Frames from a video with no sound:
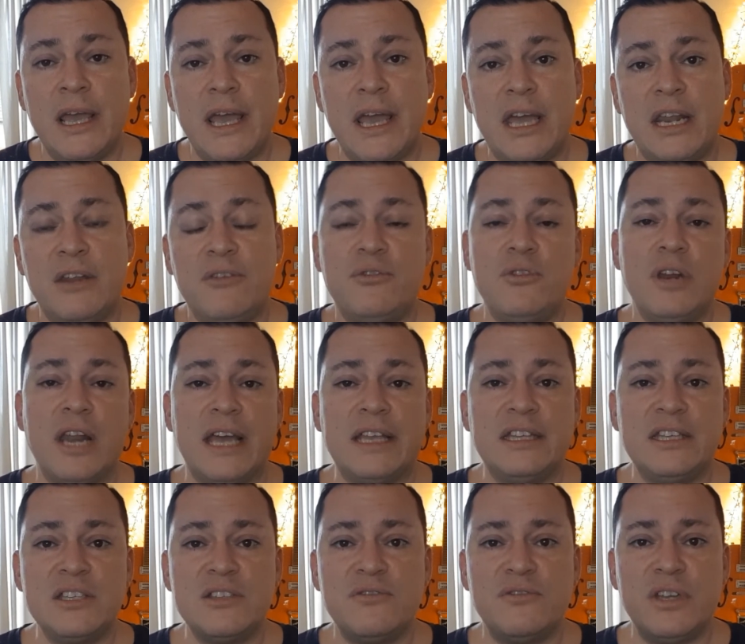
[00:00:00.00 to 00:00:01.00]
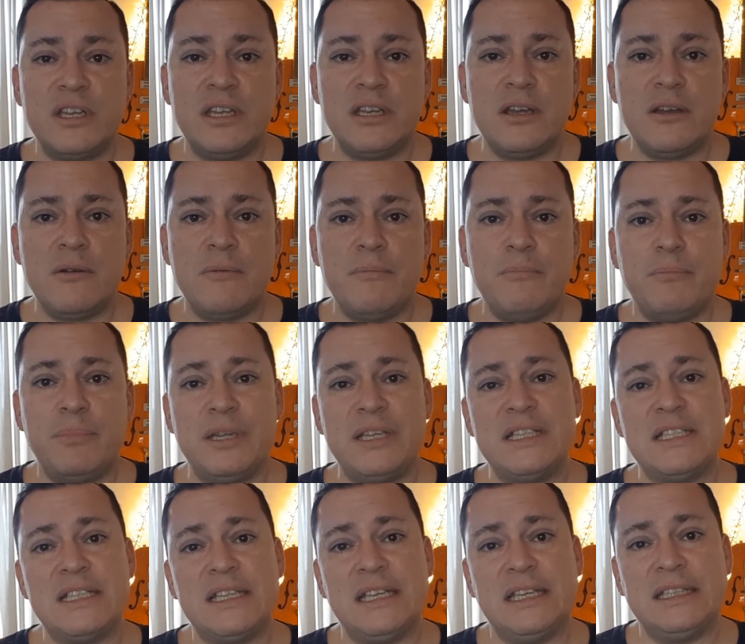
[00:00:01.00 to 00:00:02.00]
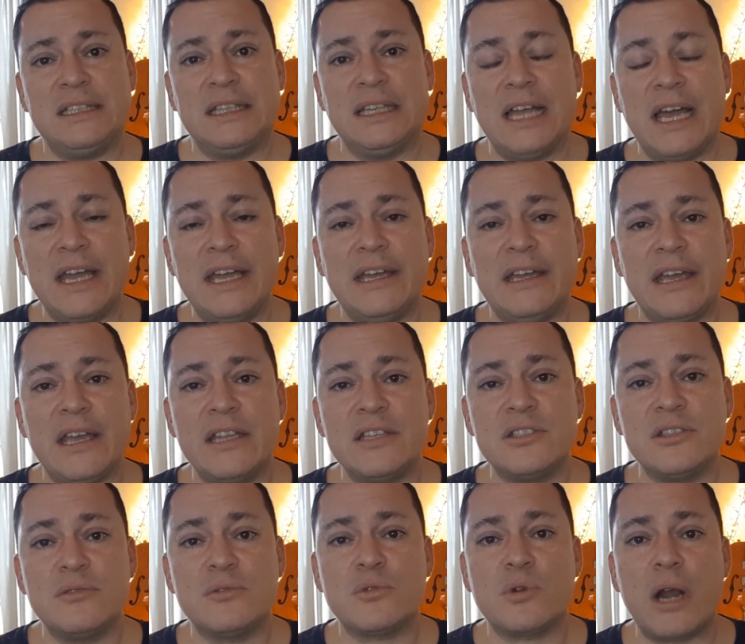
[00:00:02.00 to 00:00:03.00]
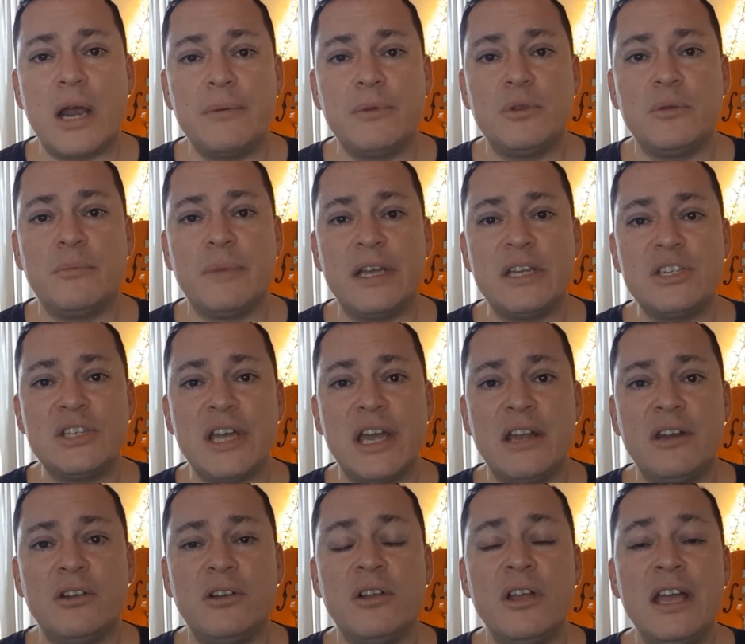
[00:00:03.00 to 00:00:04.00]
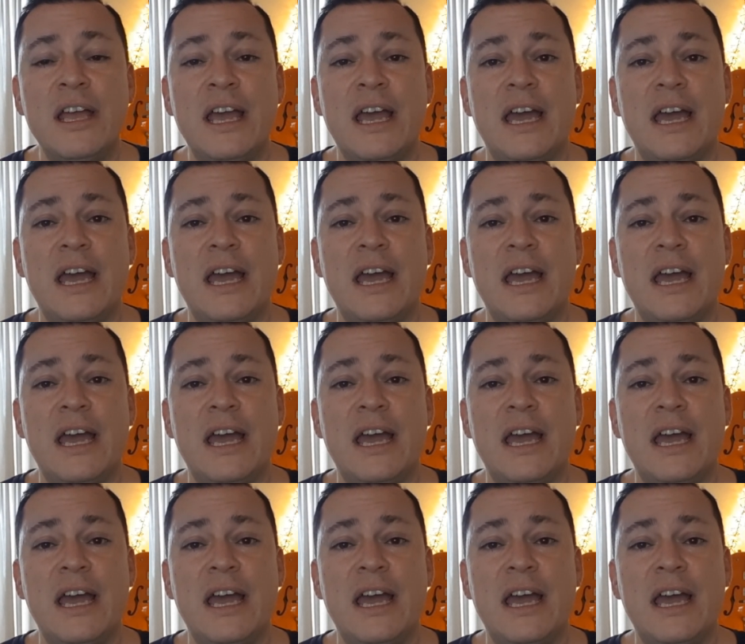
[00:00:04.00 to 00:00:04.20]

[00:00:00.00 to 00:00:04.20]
And if you like this video, please hit like and subscribe to my channel,